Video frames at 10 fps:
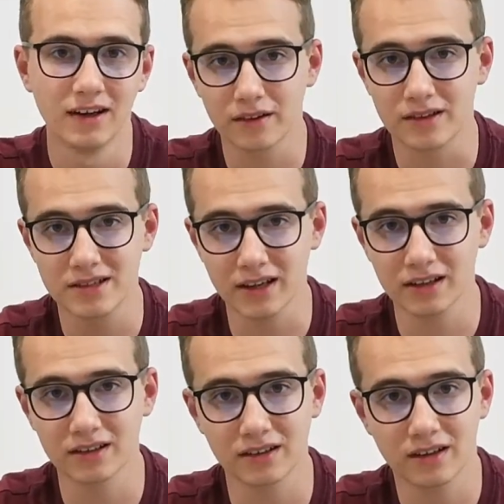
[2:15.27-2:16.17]
The
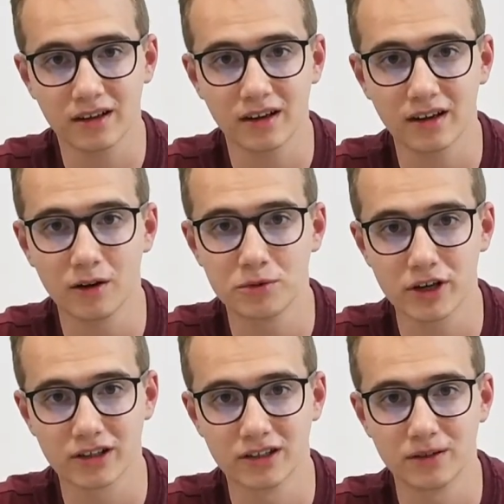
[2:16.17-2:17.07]
second
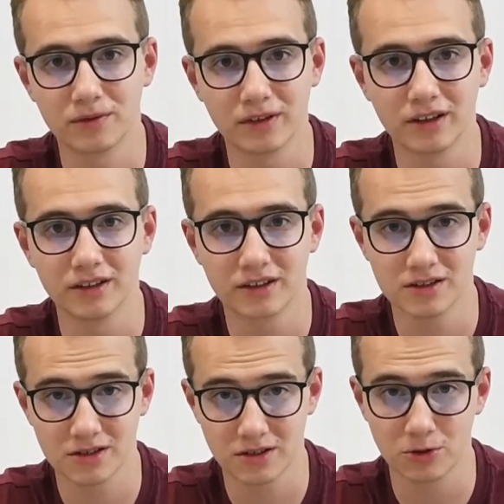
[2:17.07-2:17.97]
objective in the
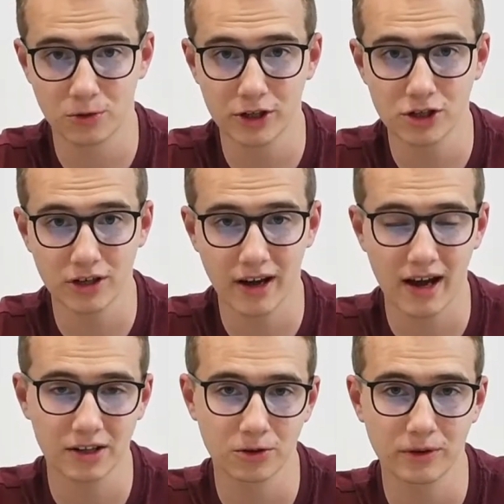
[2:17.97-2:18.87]
consideration
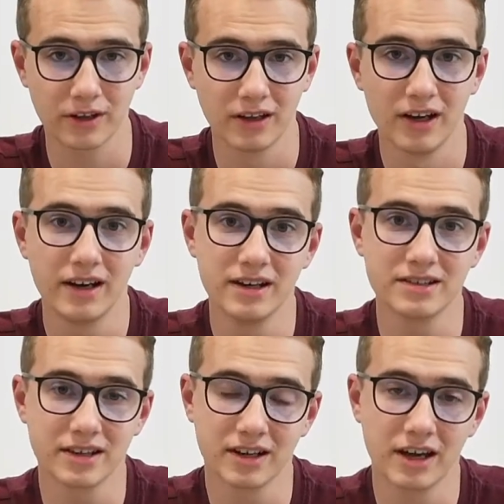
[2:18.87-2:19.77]
category
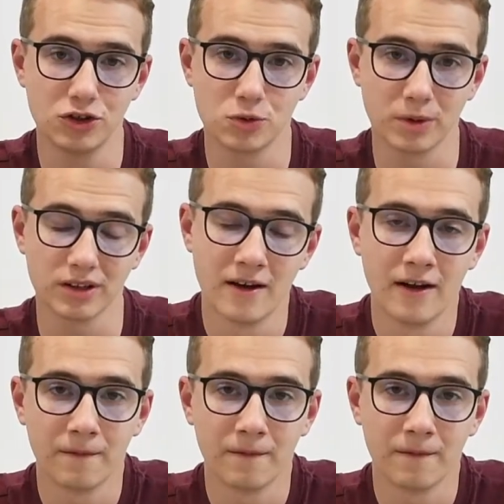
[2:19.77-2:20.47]
is engagement.